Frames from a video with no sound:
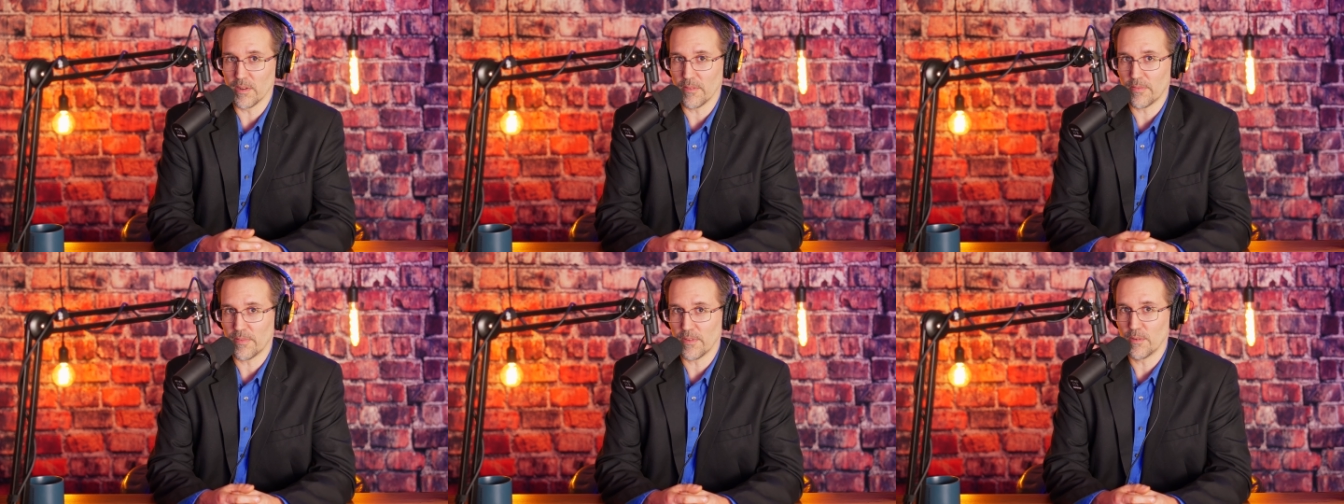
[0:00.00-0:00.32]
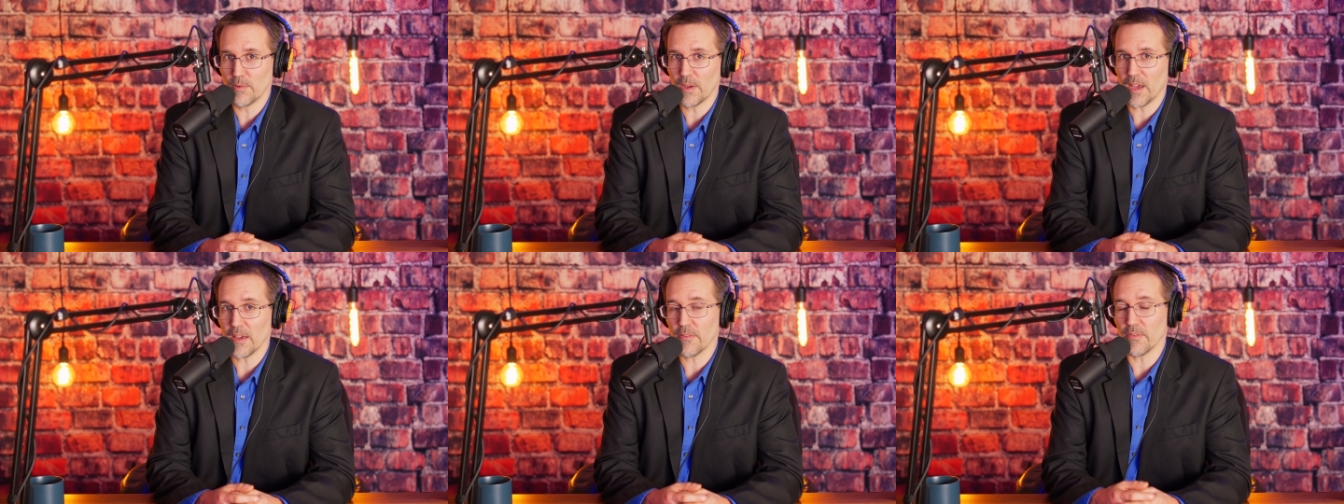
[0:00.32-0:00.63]
And if yeah.
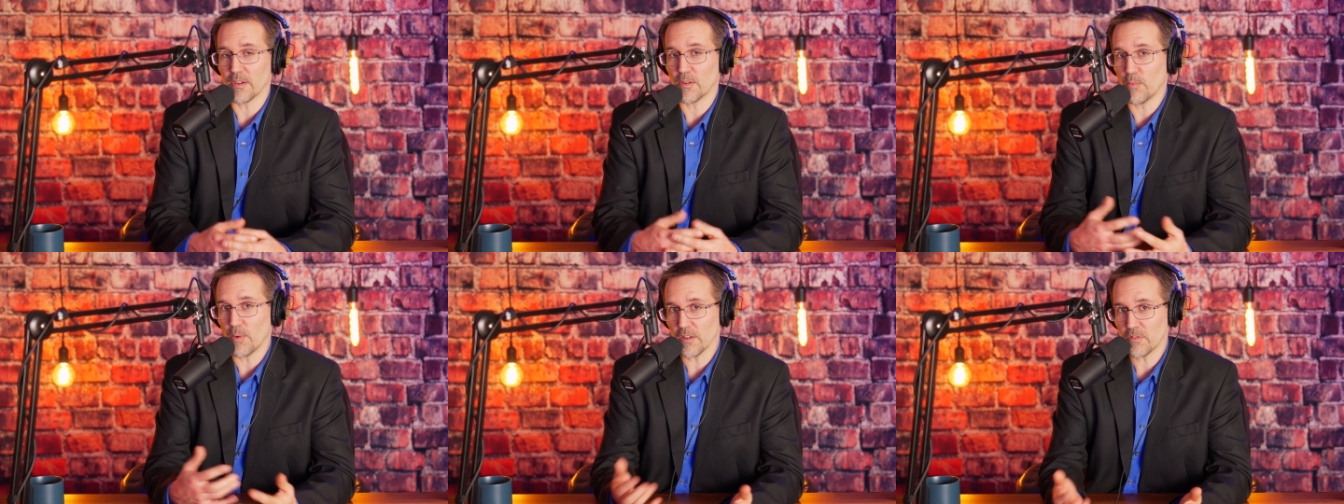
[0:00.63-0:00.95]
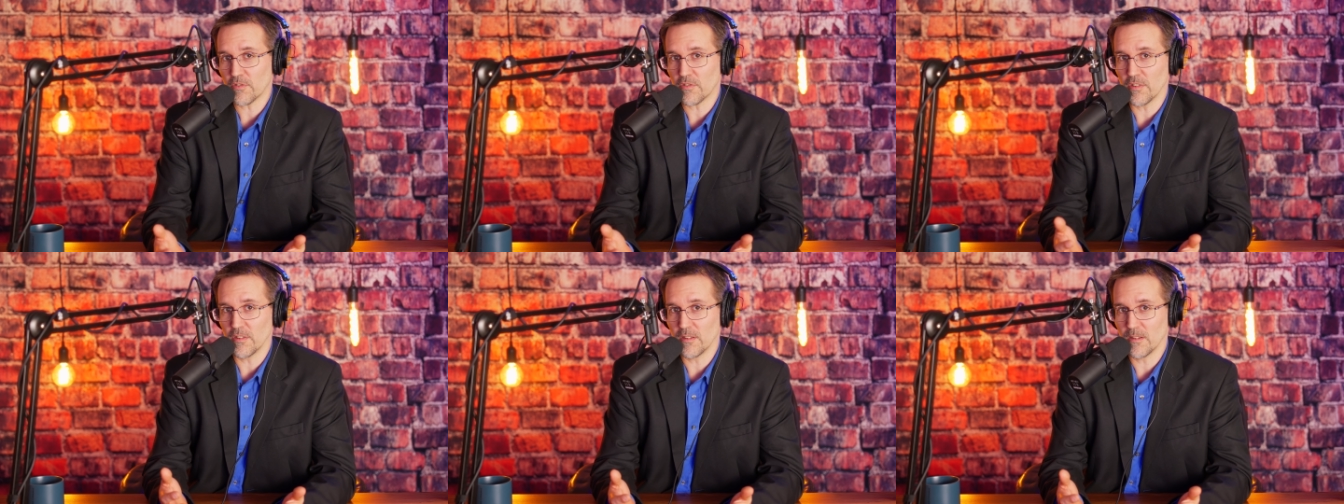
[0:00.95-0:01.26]
you have a
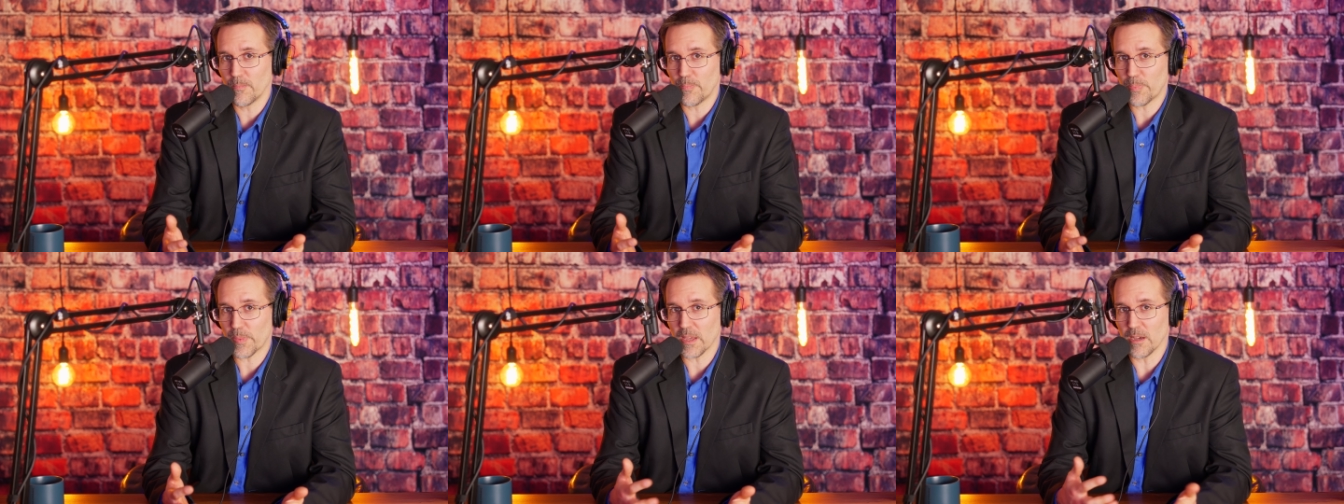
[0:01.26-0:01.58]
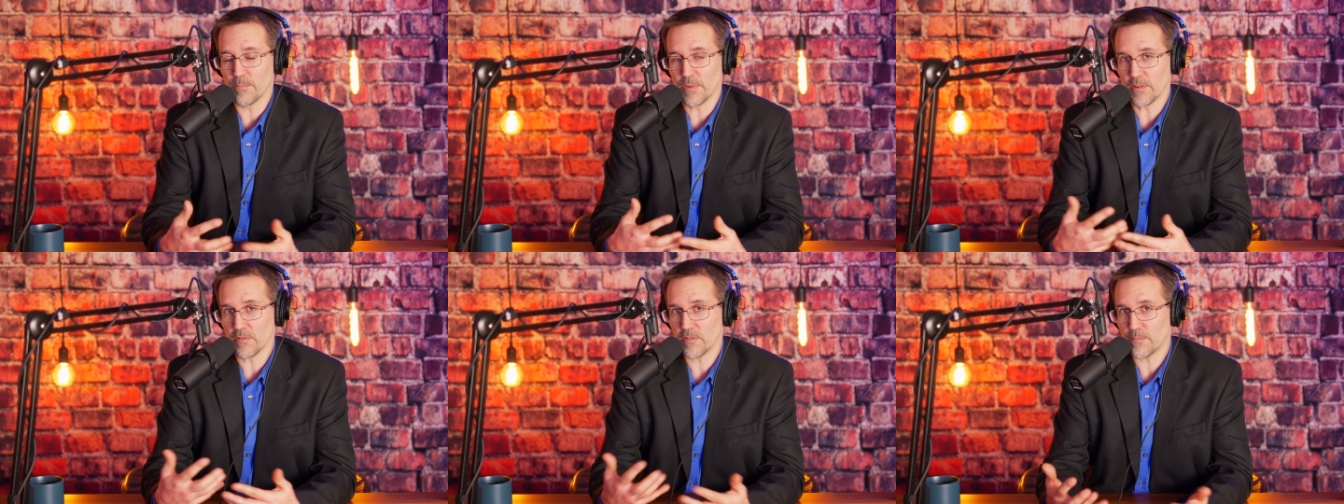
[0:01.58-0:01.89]
question
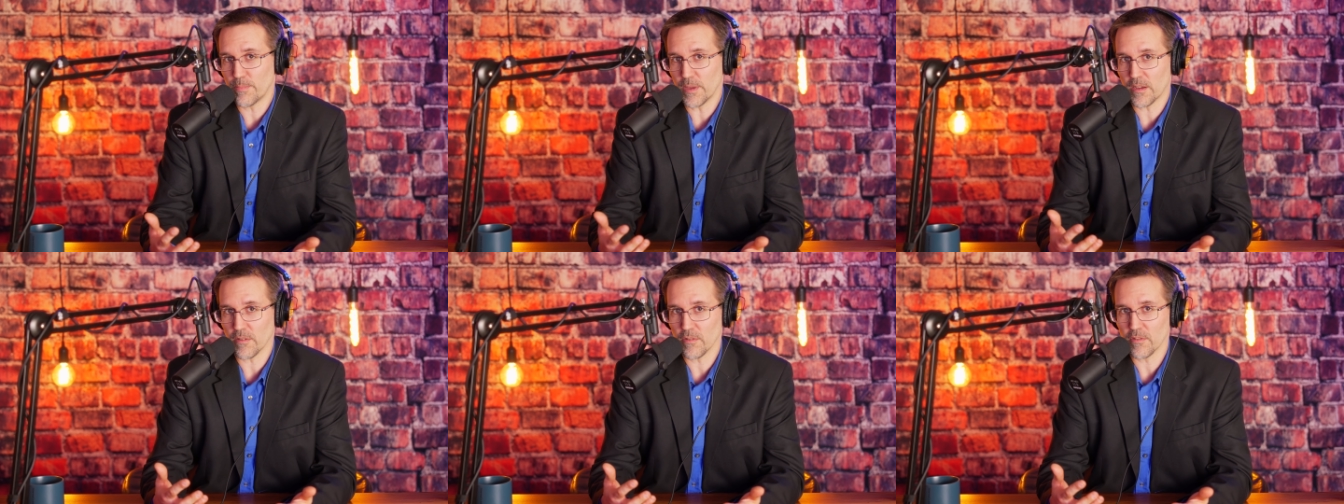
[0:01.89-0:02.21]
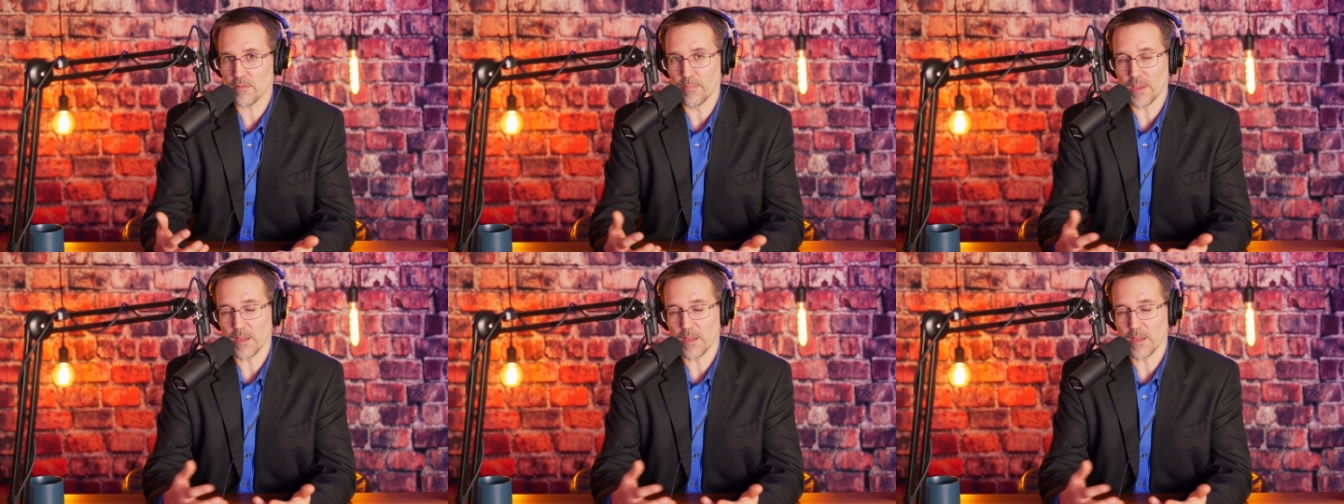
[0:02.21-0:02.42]
about speakers,